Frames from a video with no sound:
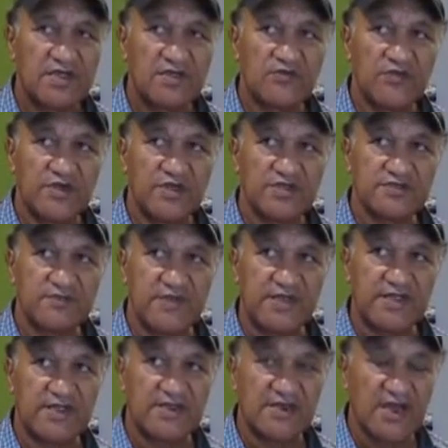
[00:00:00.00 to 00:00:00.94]
We are
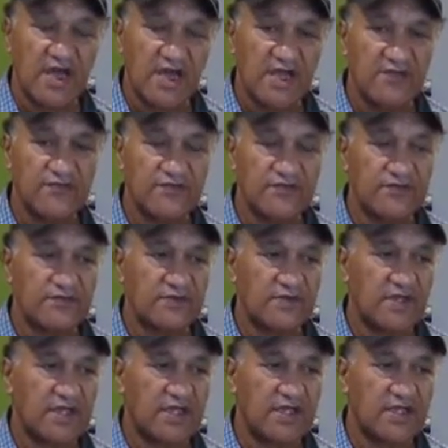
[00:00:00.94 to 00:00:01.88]
speaking live
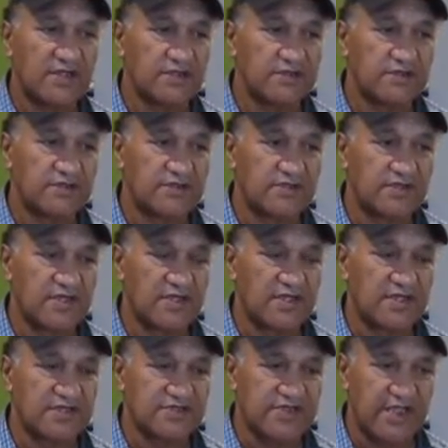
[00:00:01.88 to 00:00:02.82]
and
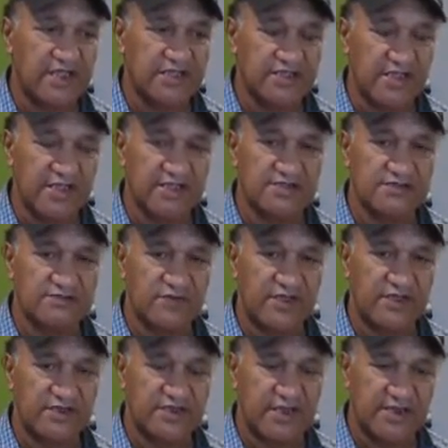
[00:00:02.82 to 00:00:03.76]
saying things we
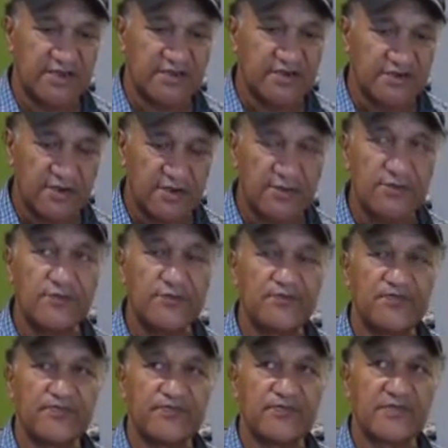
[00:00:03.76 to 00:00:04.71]
intend to do
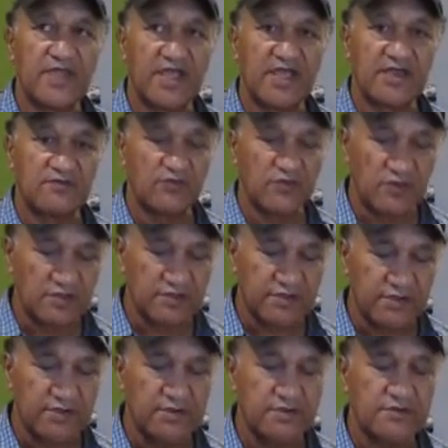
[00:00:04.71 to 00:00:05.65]
and will
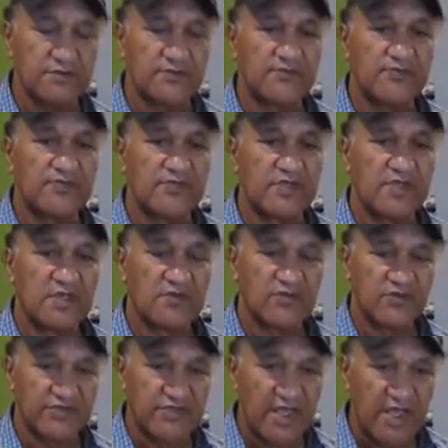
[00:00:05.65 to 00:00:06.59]
do
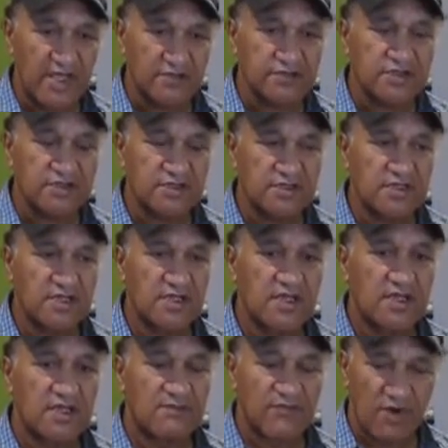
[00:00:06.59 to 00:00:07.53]
without
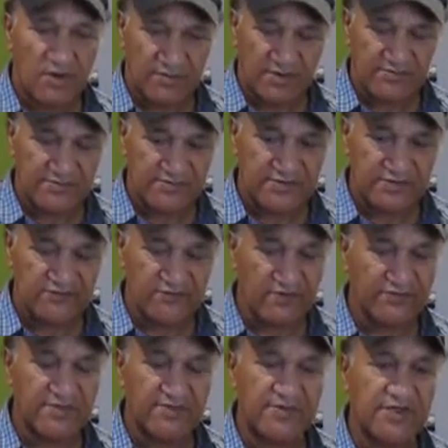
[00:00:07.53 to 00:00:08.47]
problems
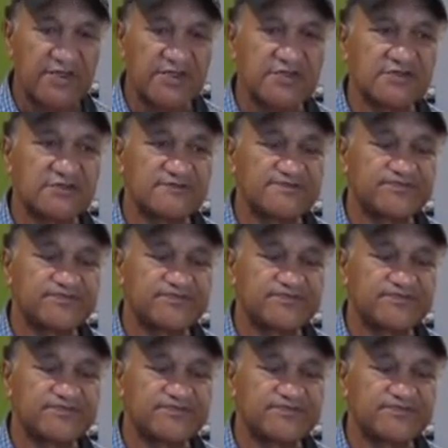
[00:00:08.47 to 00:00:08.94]
from the police.